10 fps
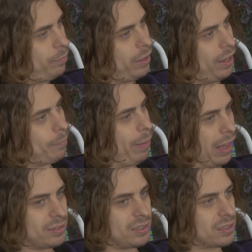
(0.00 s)
but like
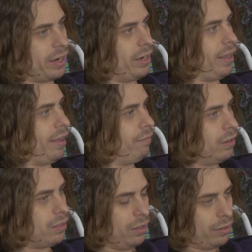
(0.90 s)
balance is kind of
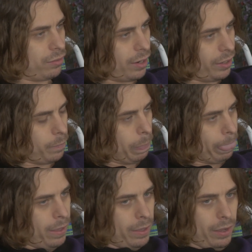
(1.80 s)
everything, right?
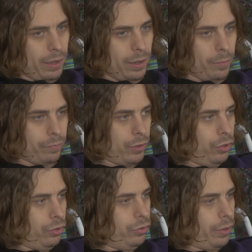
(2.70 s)

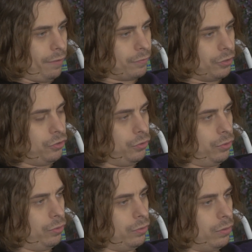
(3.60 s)
You have to
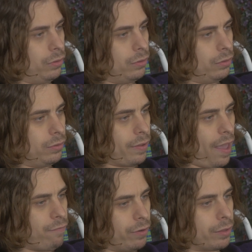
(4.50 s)
do
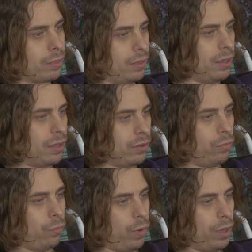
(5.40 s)

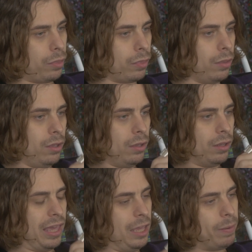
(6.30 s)
everything with
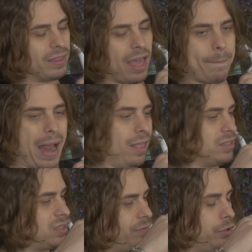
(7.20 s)
keeping that
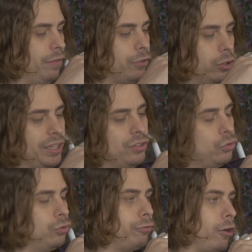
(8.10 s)
balance. If you lean
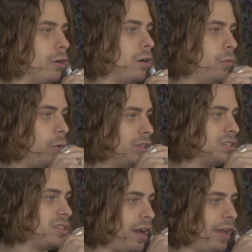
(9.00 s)
too far on one
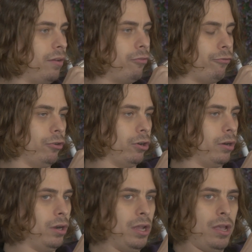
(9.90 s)
side
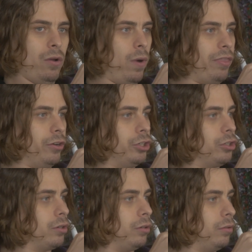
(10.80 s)
for whether
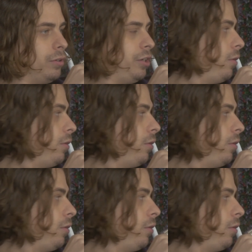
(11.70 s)
you're